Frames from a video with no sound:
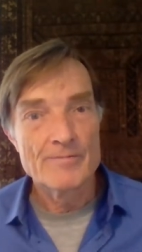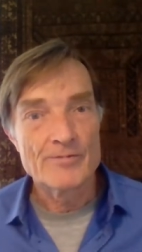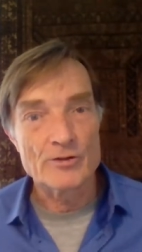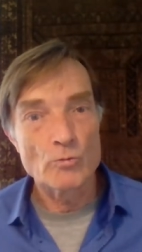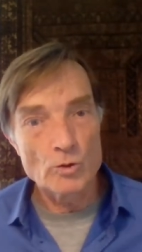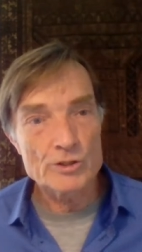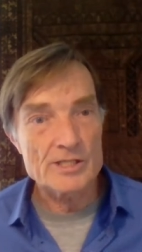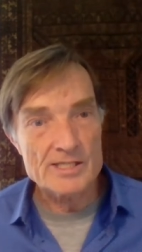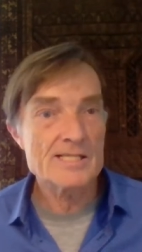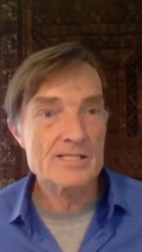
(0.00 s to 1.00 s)
the water
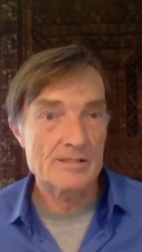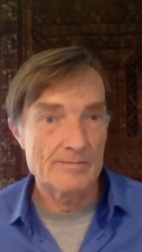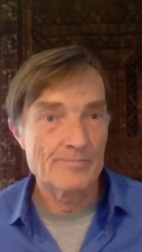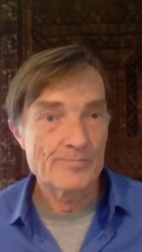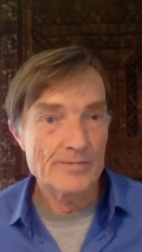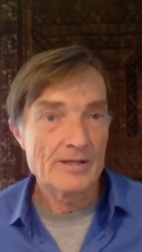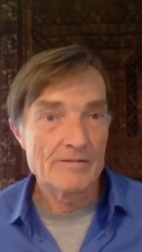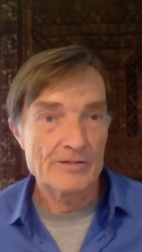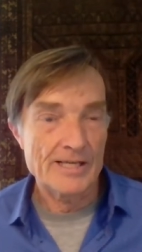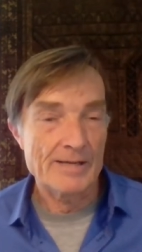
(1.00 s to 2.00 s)
system
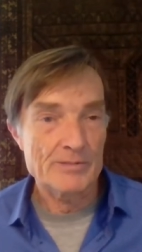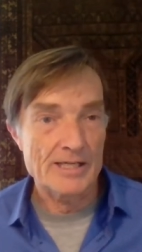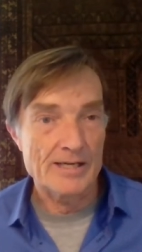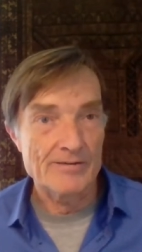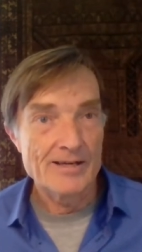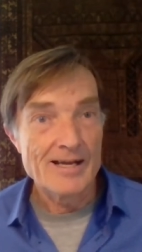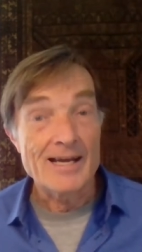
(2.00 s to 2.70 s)
for Cape Town.